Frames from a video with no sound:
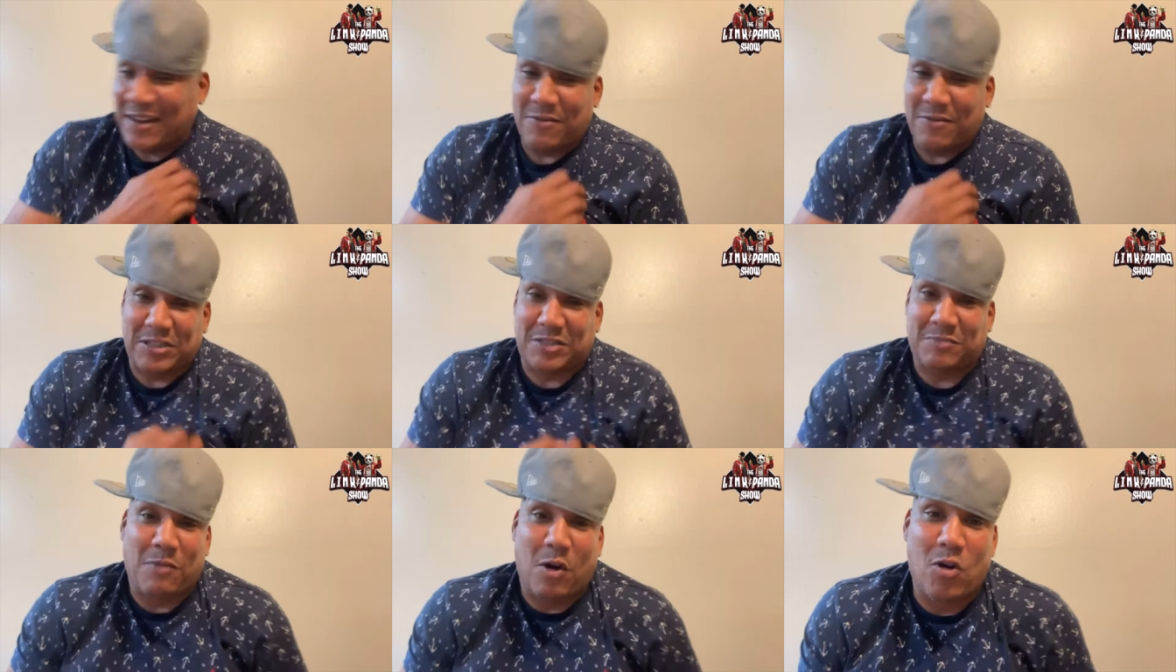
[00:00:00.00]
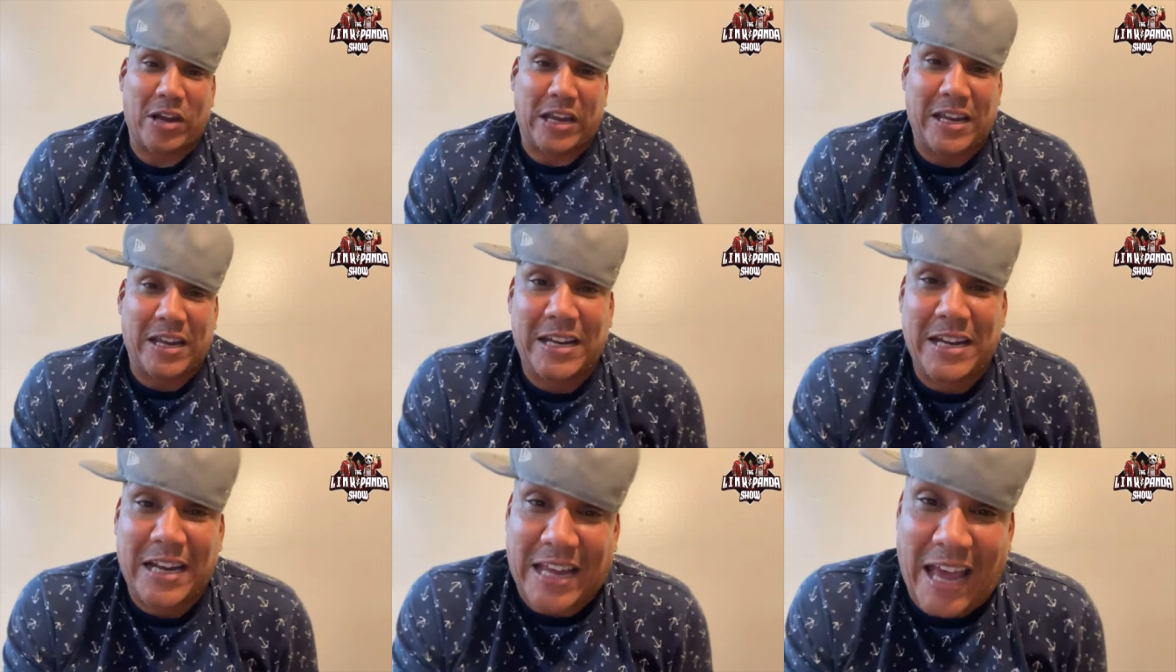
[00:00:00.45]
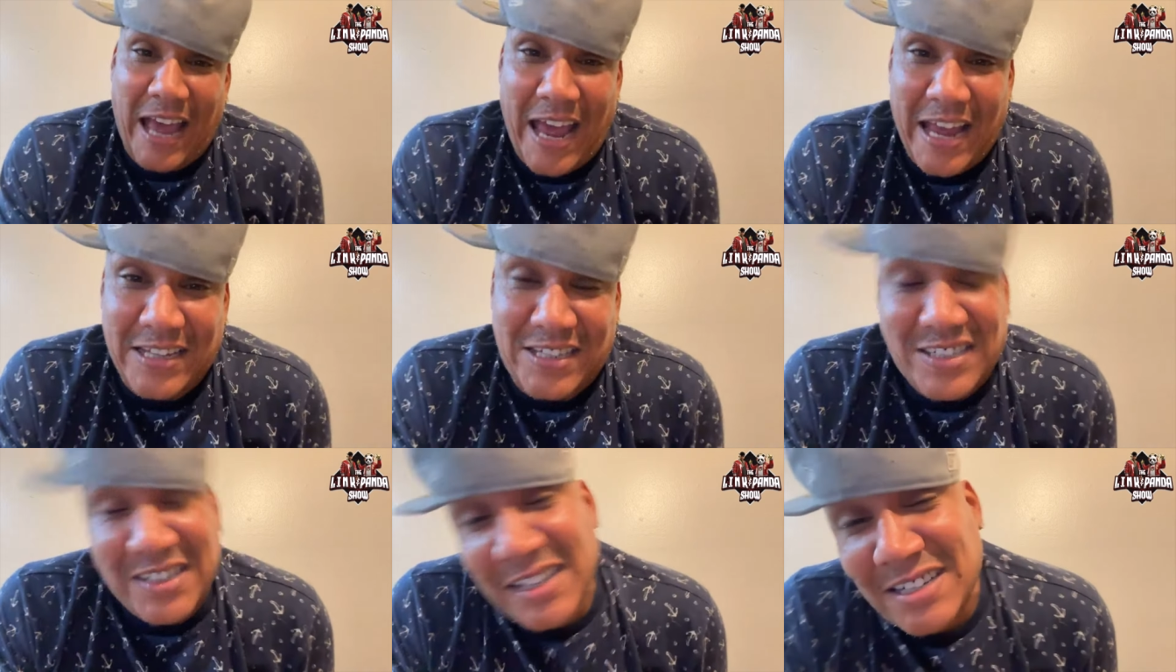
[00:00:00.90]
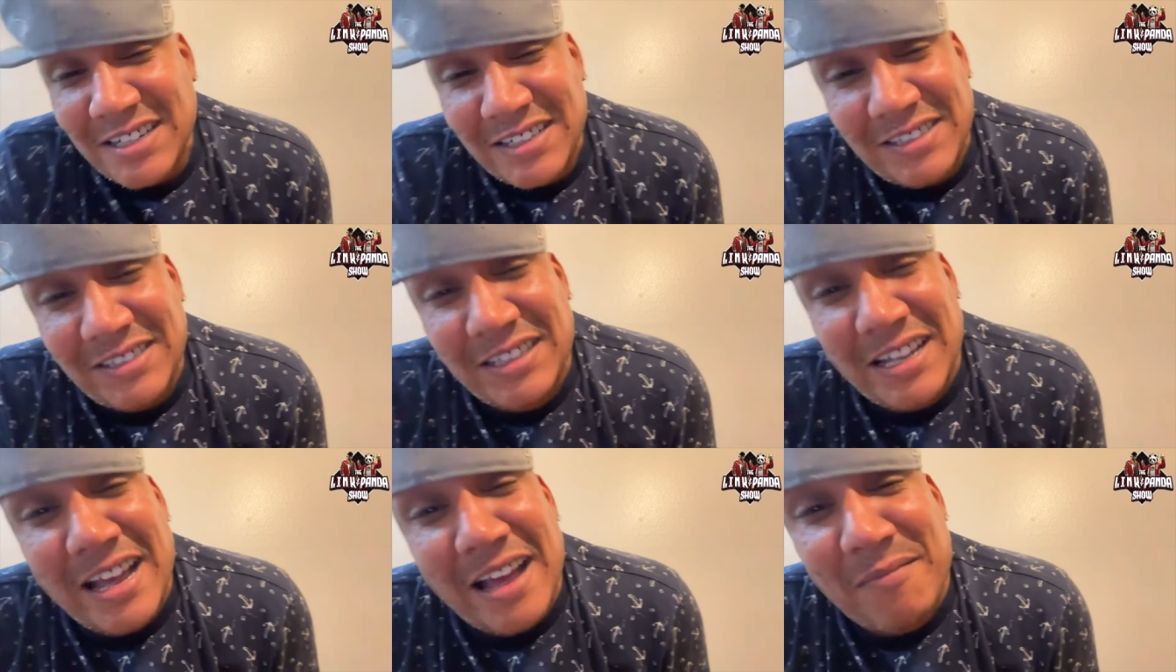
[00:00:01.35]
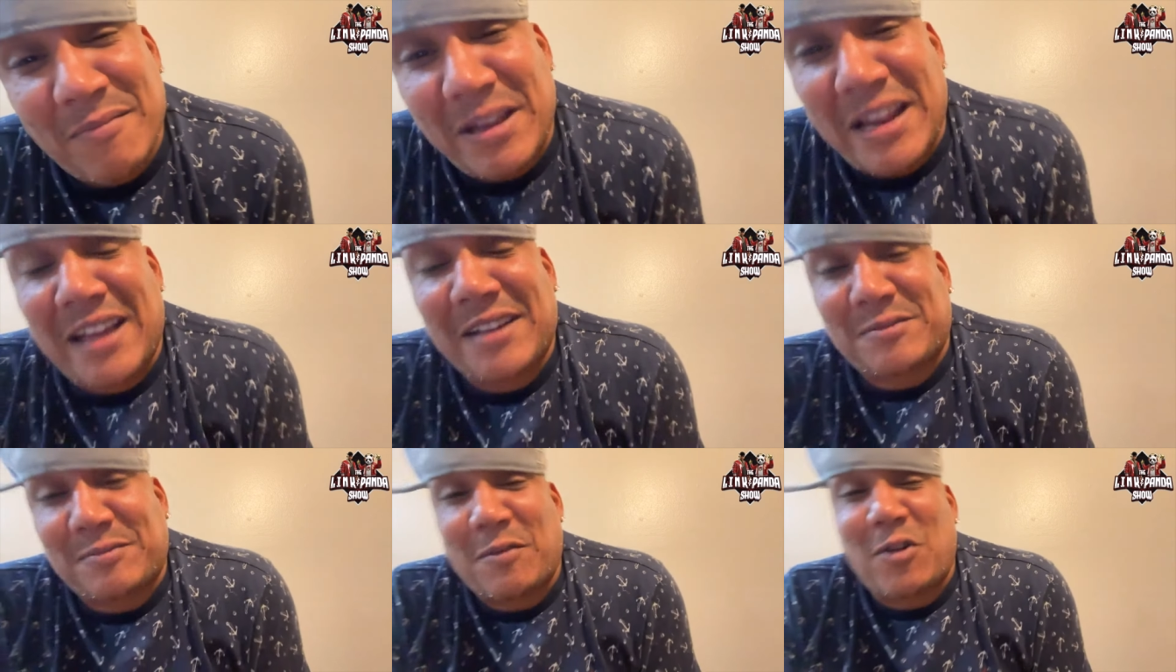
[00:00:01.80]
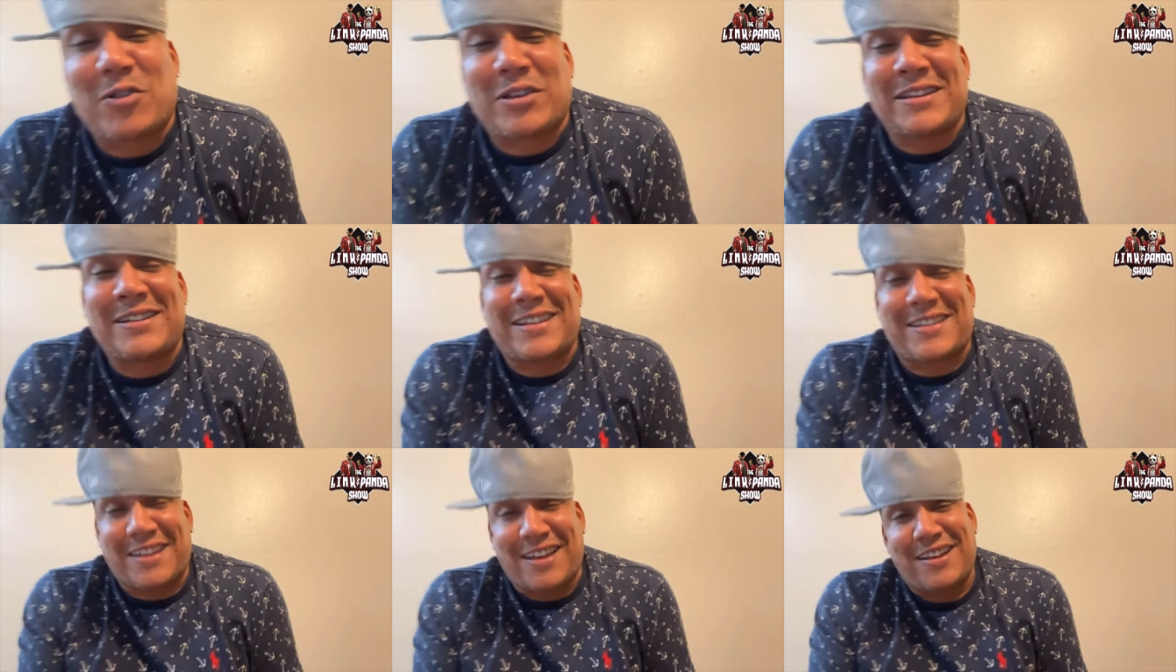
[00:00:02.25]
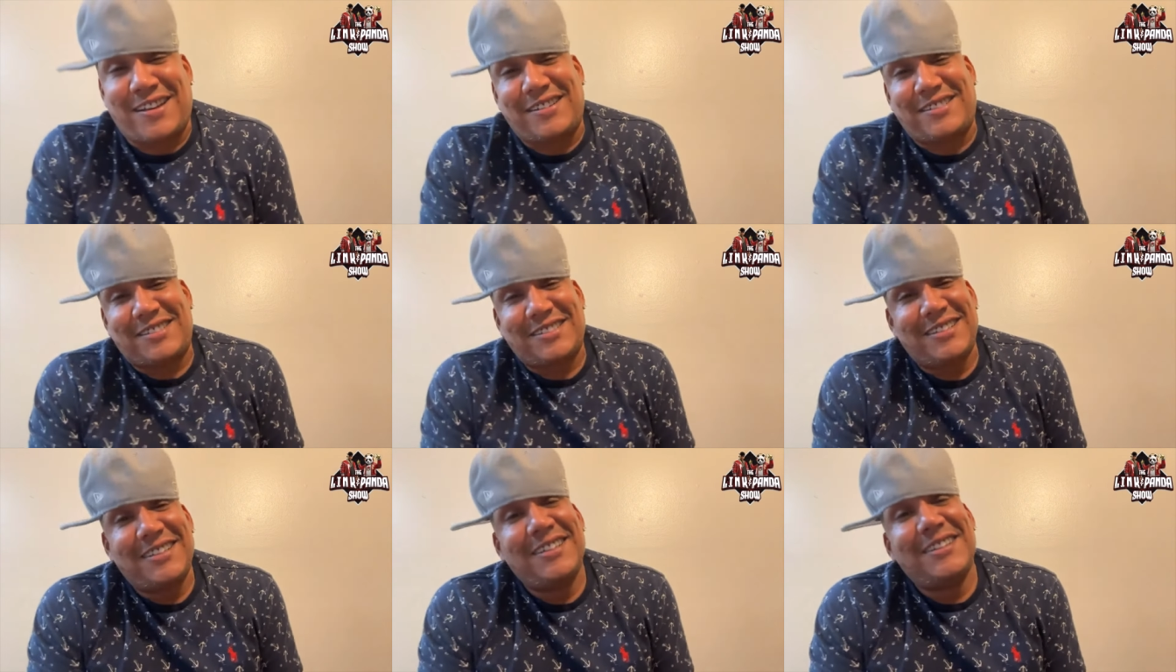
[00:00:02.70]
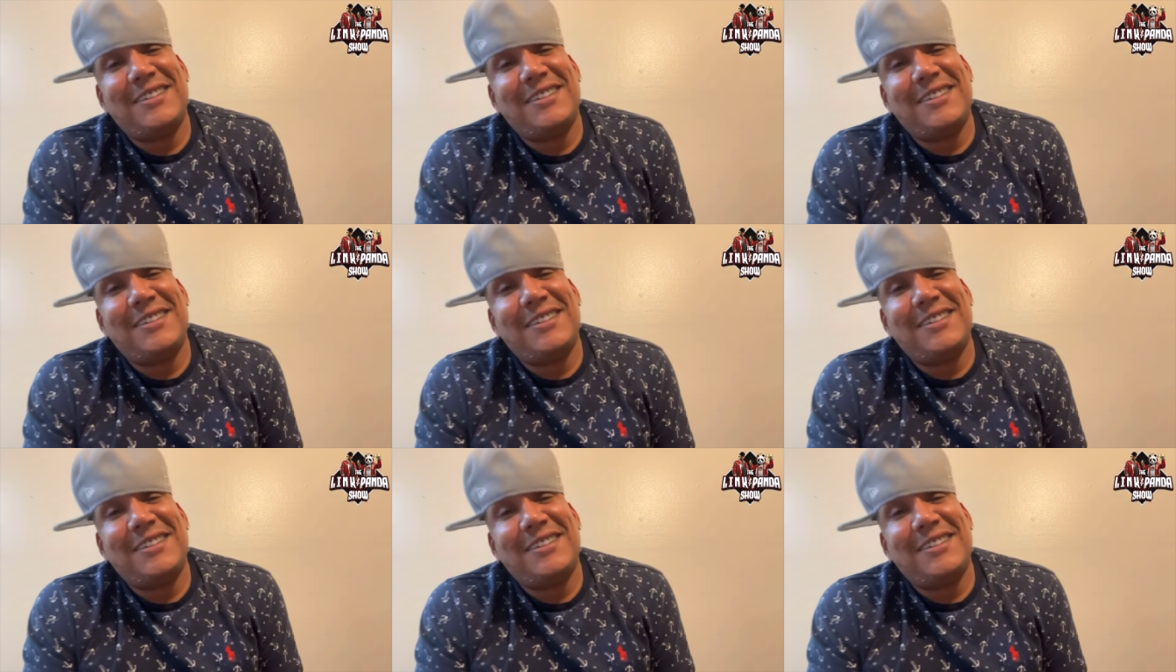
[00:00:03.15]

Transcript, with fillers: I was Smokey in the cage, right. nigga. Yeah, I mean, like Smokey in the cage.